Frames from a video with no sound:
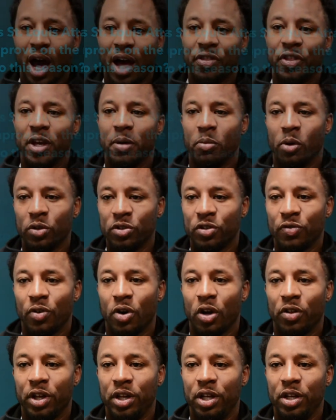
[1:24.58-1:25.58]
I think most of
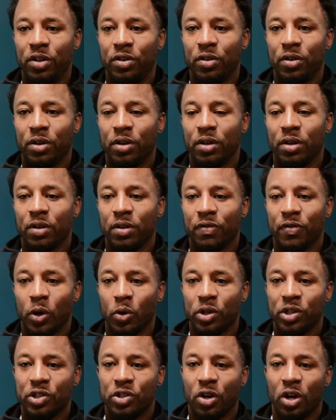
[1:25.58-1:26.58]
all, they need to
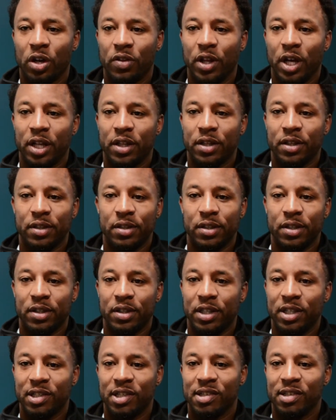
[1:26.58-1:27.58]
focus on that
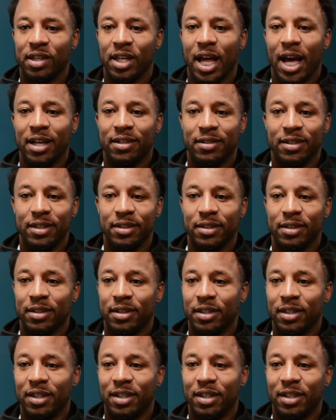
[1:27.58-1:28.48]
this isn't last season.